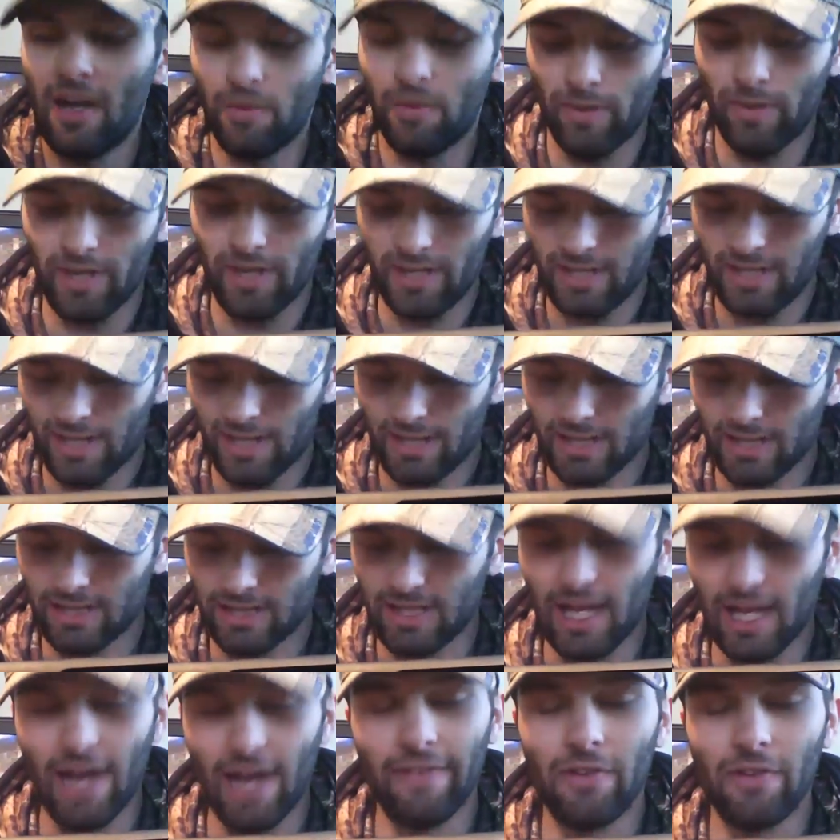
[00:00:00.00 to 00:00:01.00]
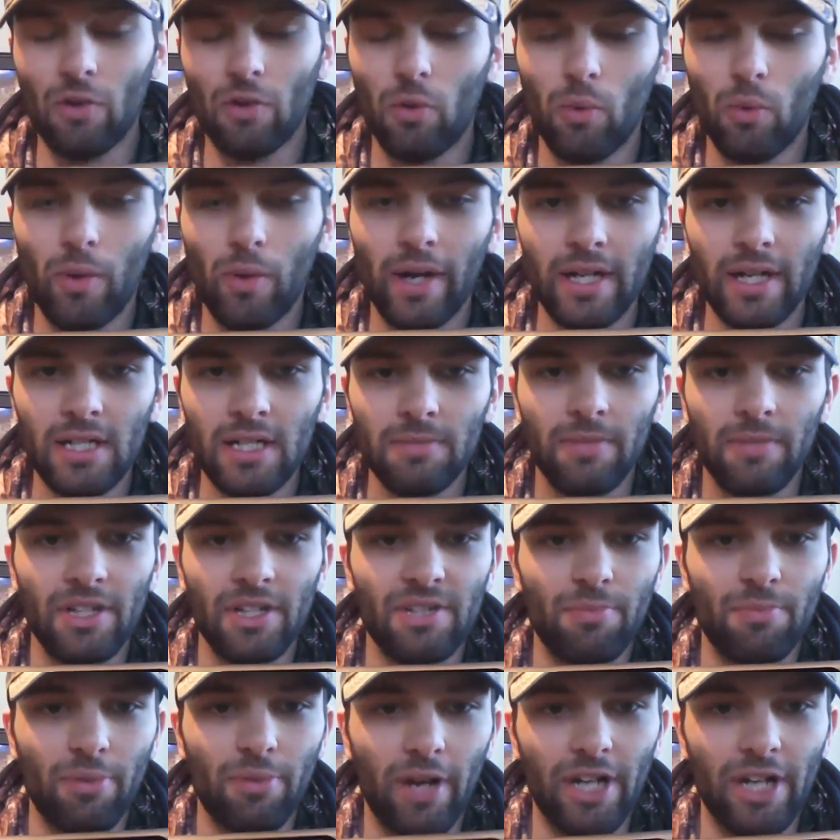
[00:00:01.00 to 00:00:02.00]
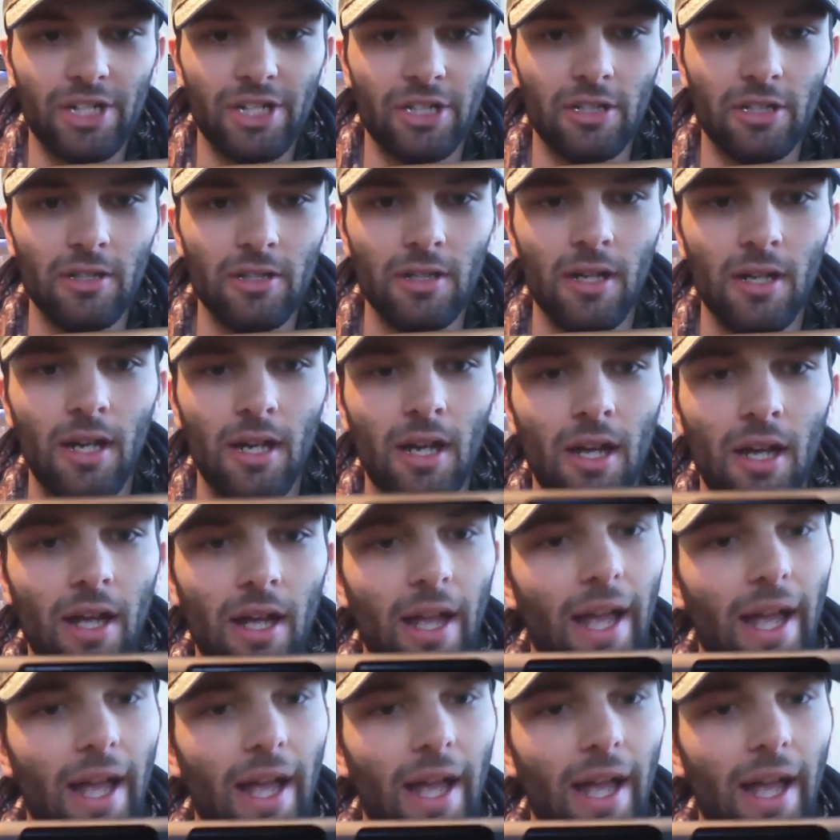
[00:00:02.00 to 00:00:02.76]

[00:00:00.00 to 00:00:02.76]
That way it doesn't have quite as much pressure,